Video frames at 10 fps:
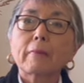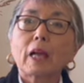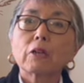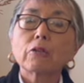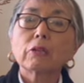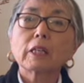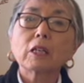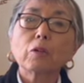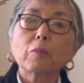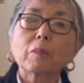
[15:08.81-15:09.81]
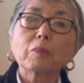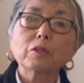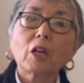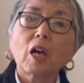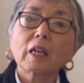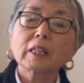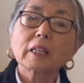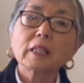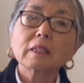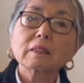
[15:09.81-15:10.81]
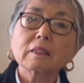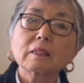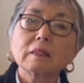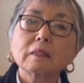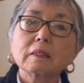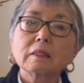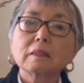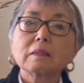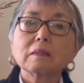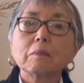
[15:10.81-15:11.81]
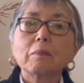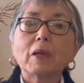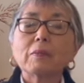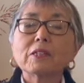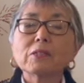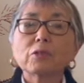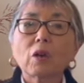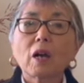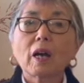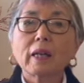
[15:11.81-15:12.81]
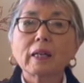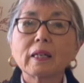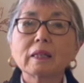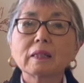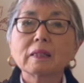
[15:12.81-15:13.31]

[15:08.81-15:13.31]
You could hear people talking, babies crying.